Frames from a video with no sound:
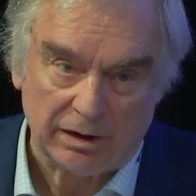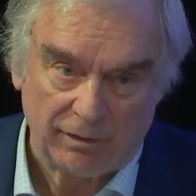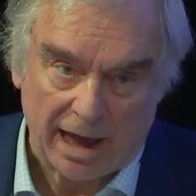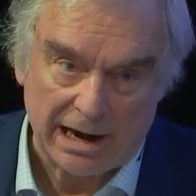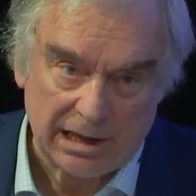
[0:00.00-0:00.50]
of
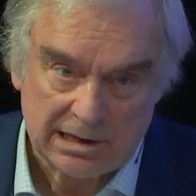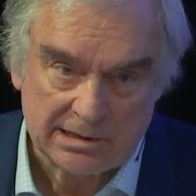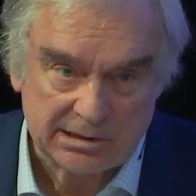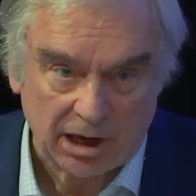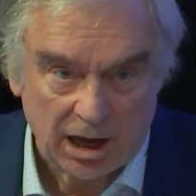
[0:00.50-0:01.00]
that
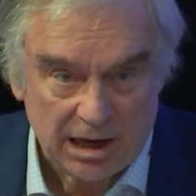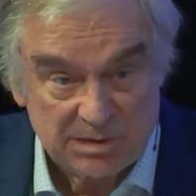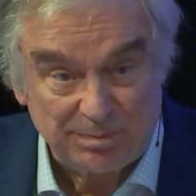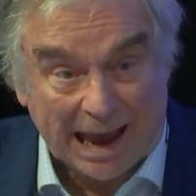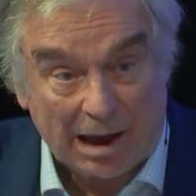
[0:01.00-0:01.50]
is
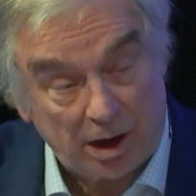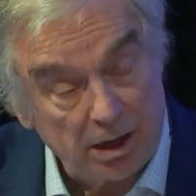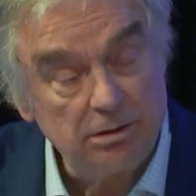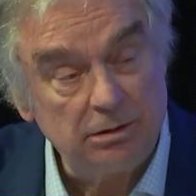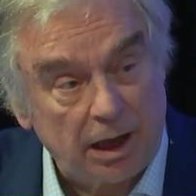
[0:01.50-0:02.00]
power,
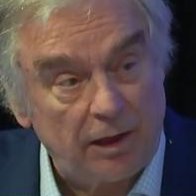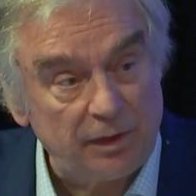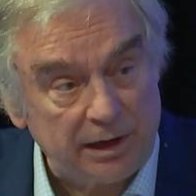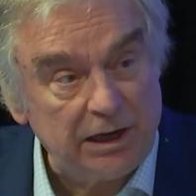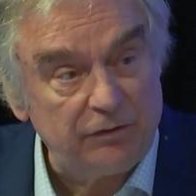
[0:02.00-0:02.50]
the
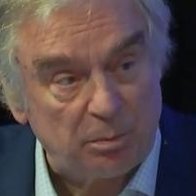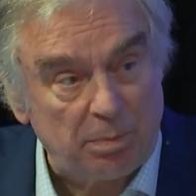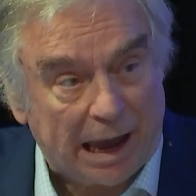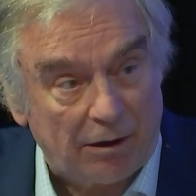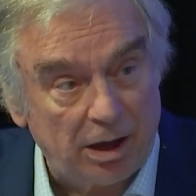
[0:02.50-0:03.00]
need for
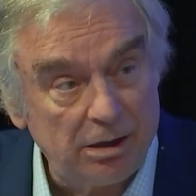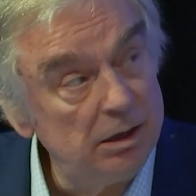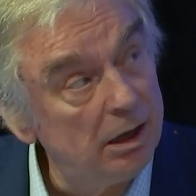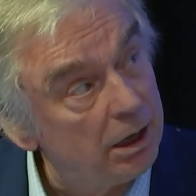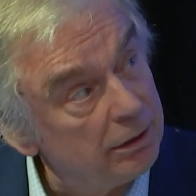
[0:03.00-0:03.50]
power,
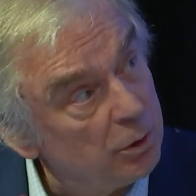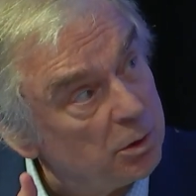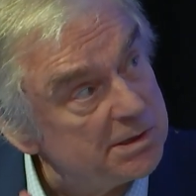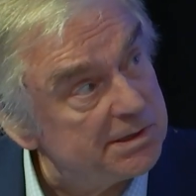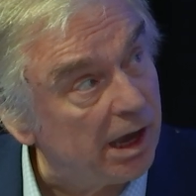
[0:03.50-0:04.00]
and of
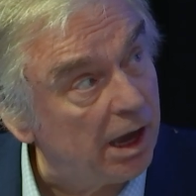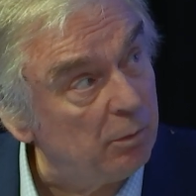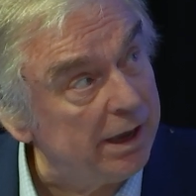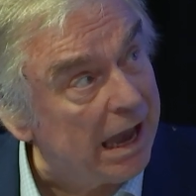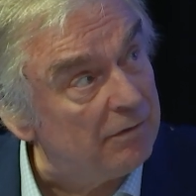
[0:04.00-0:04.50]
course
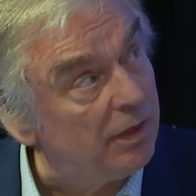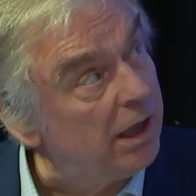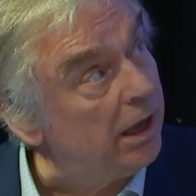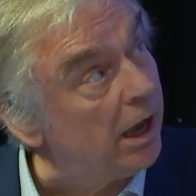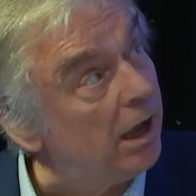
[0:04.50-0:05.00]
we have
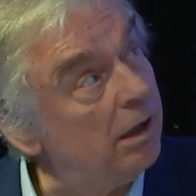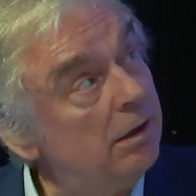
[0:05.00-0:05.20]
the